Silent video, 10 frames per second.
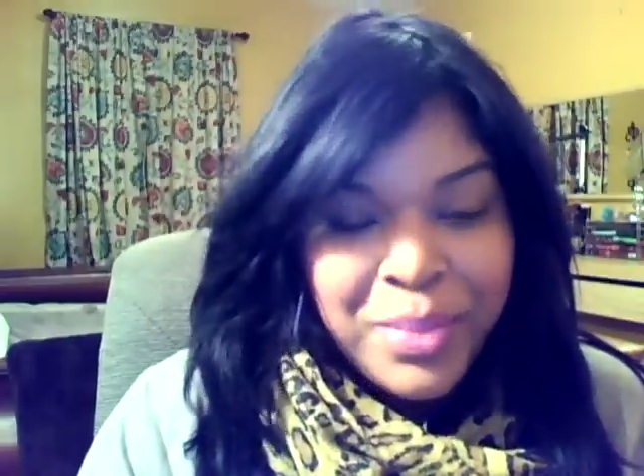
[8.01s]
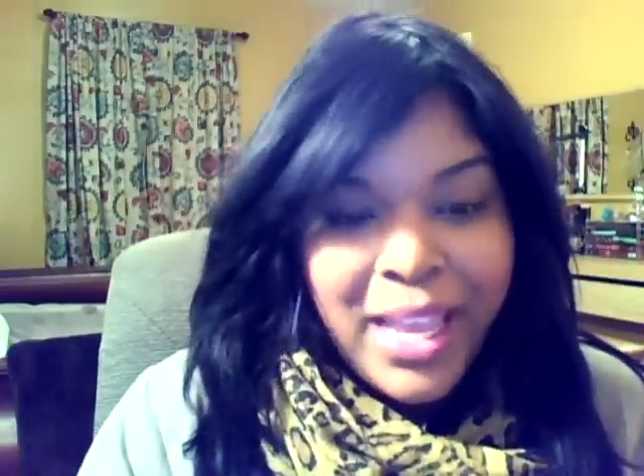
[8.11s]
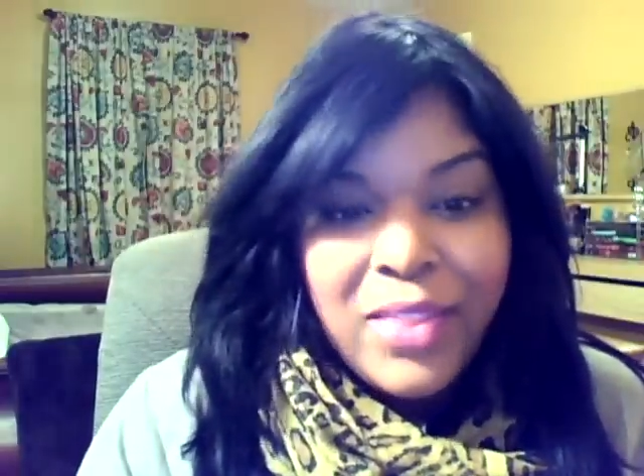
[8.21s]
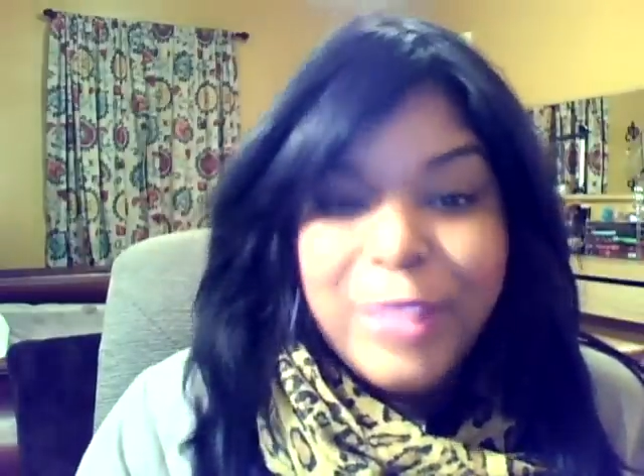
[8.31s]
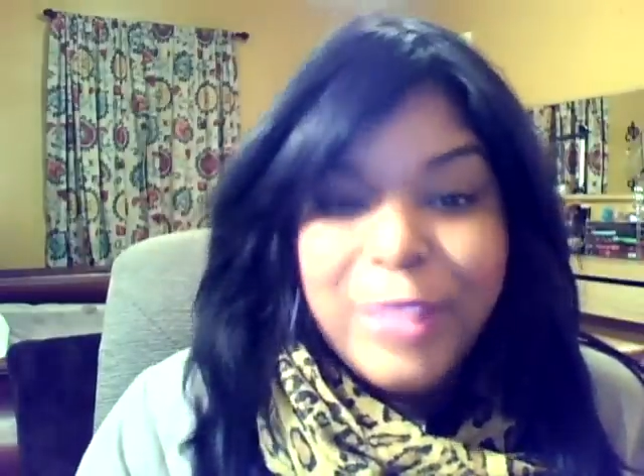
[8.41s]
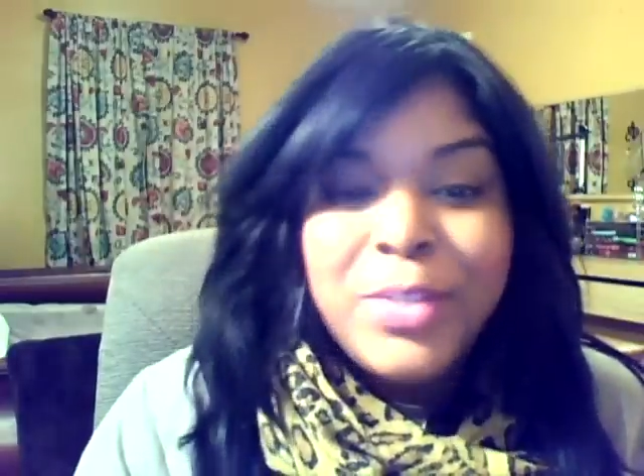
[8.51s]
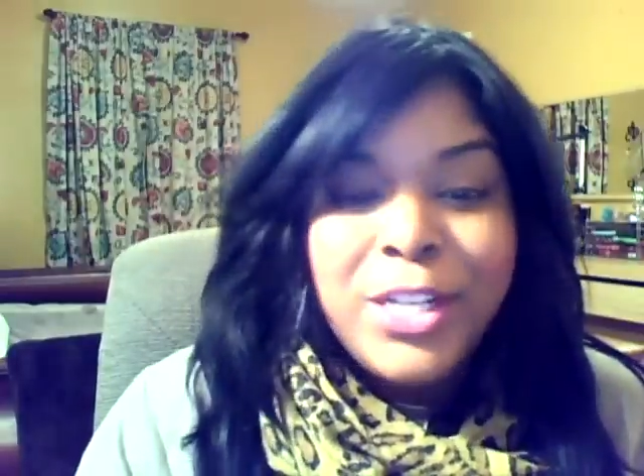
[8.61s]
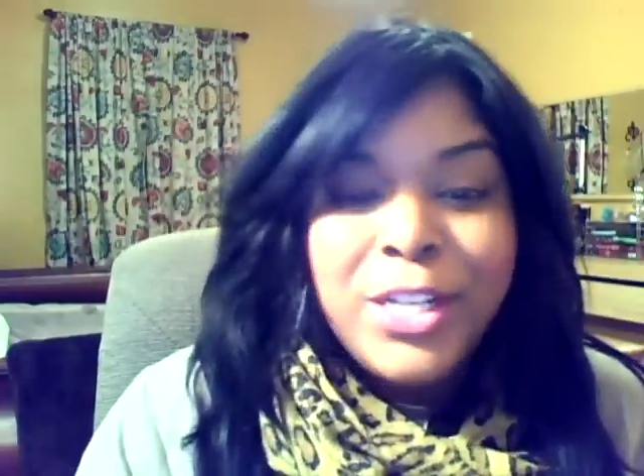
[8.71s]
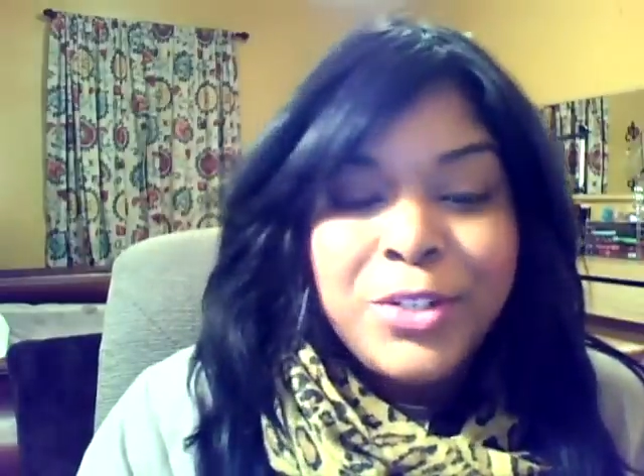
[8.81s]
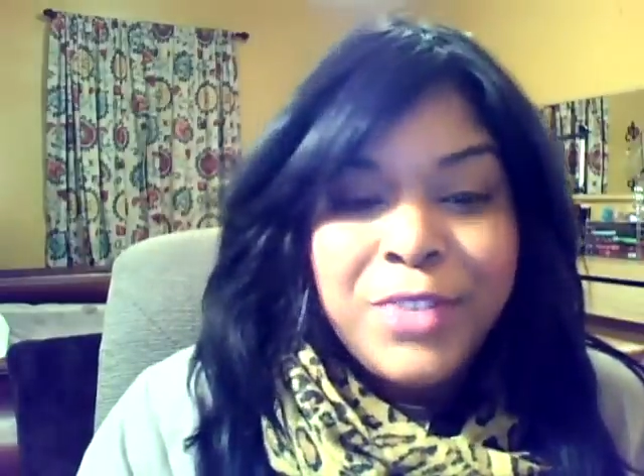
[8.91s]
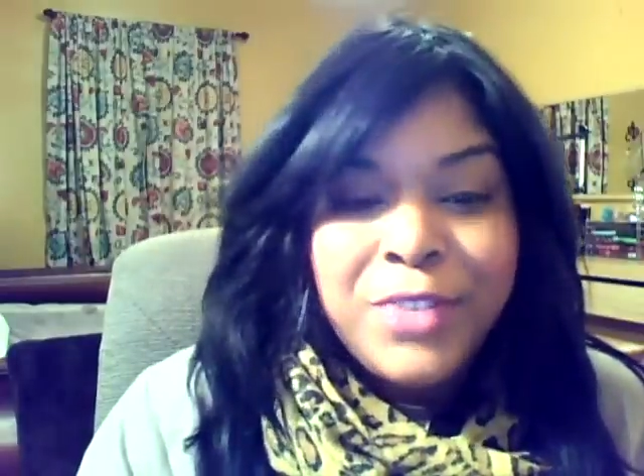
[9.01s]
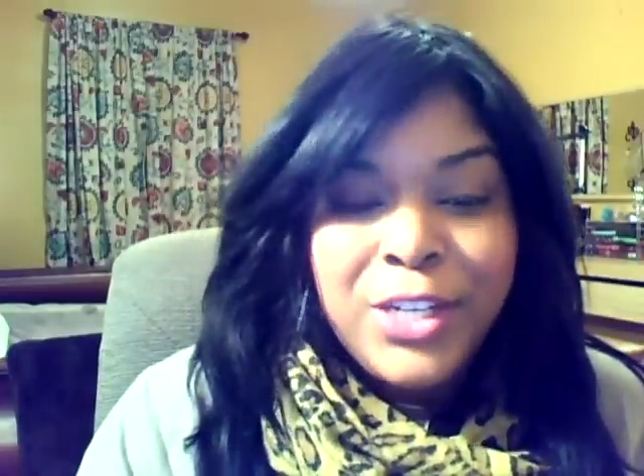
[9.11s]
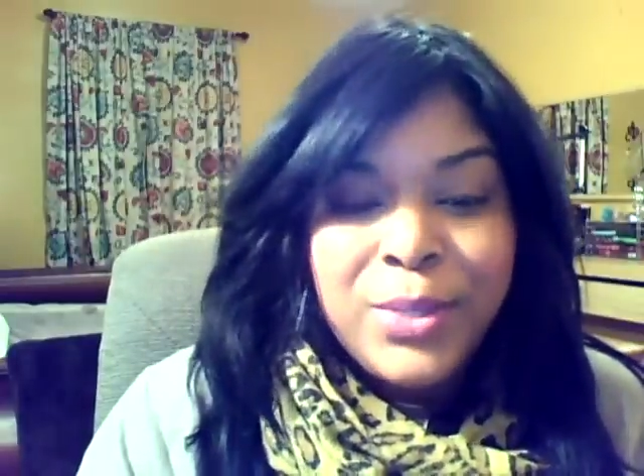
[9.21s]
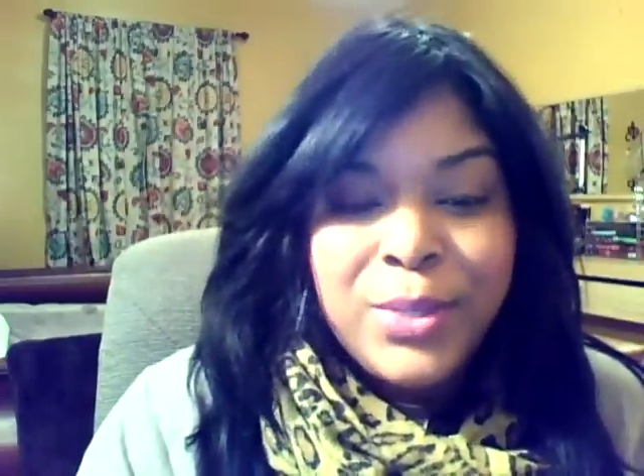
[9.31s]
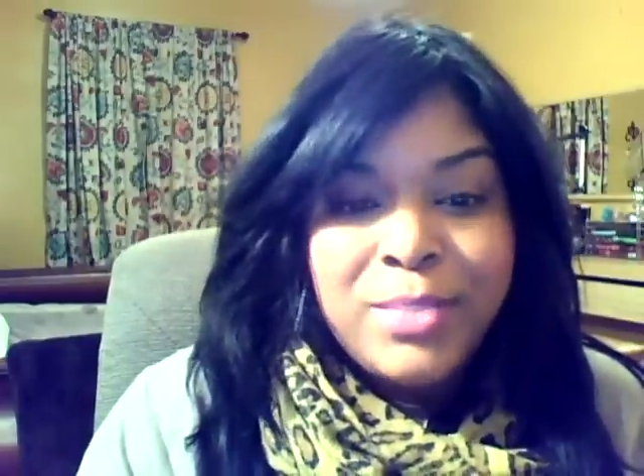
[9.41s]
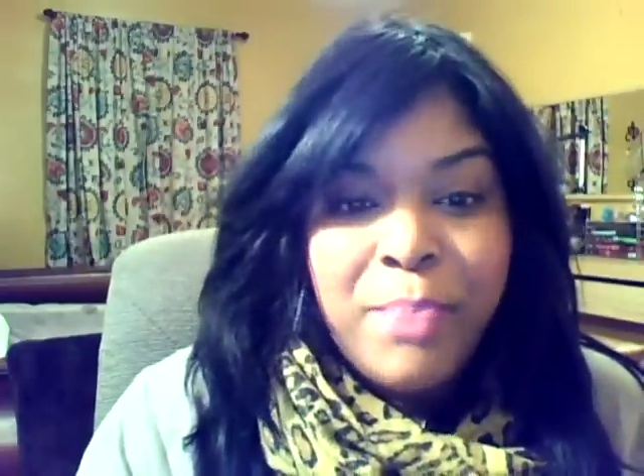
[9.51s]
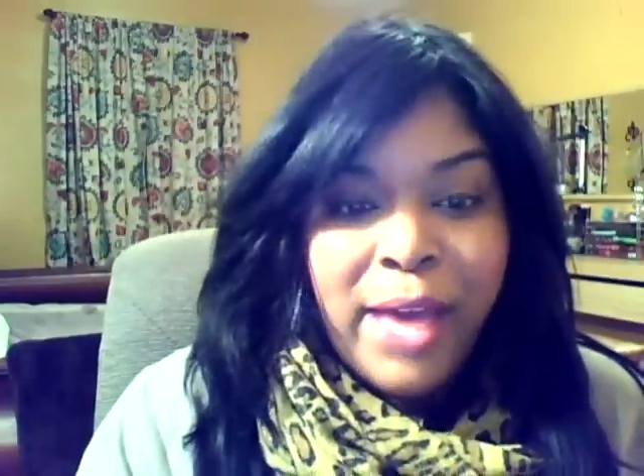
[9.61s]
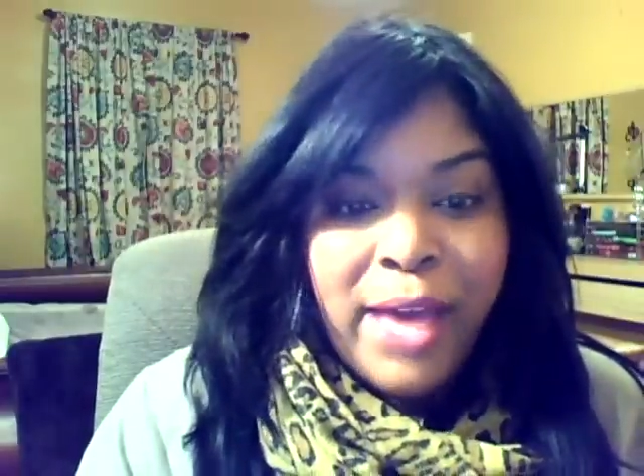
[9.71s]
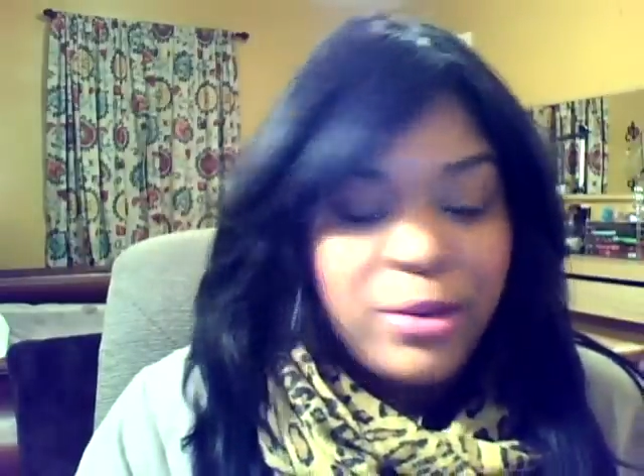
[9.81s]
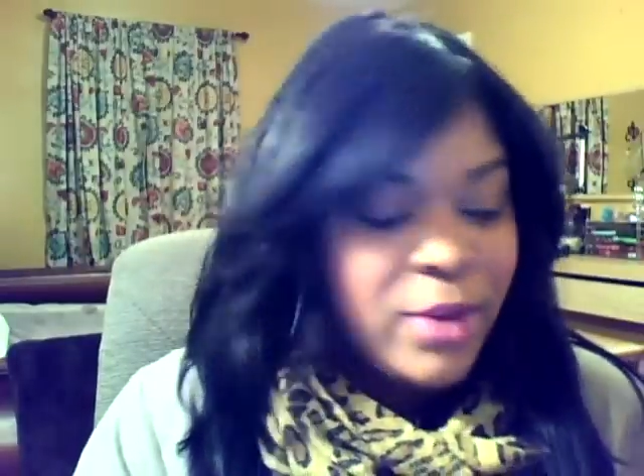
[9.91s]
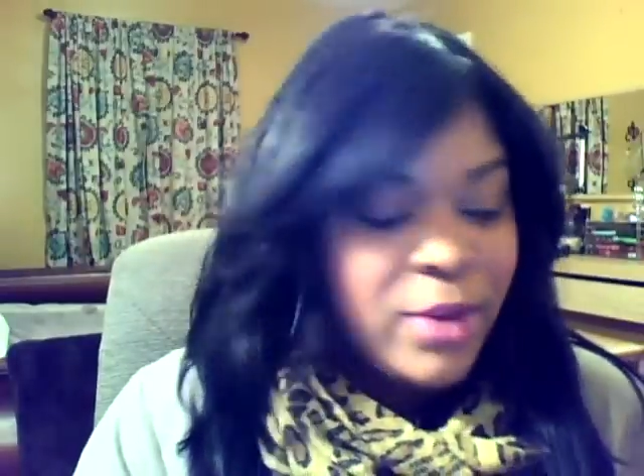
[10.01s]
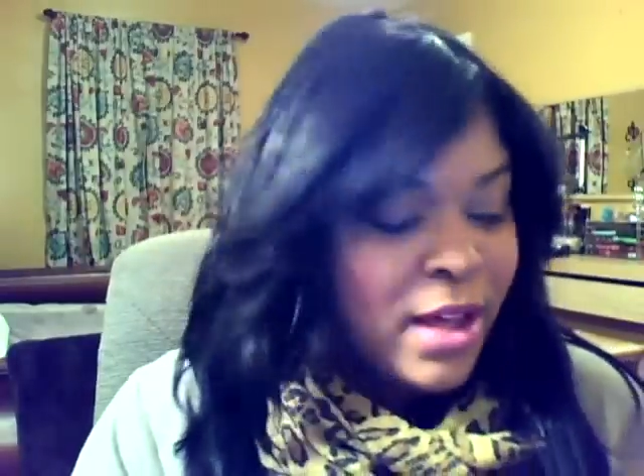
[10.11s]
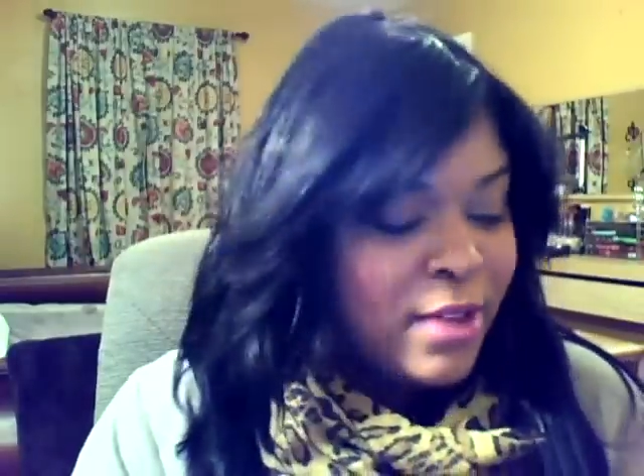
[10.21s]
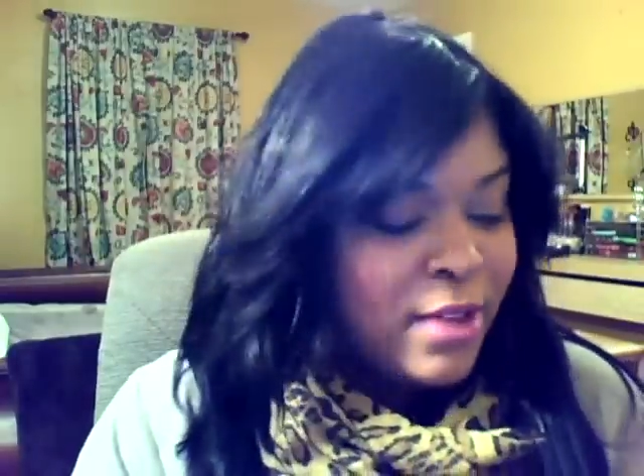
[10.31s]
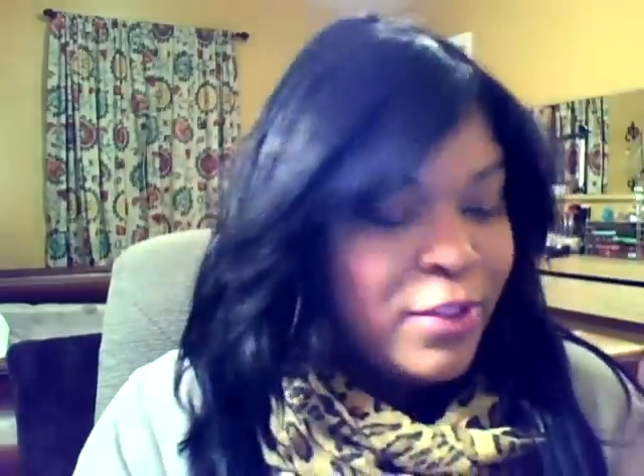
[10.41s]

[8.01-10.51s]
and this particular video is battle of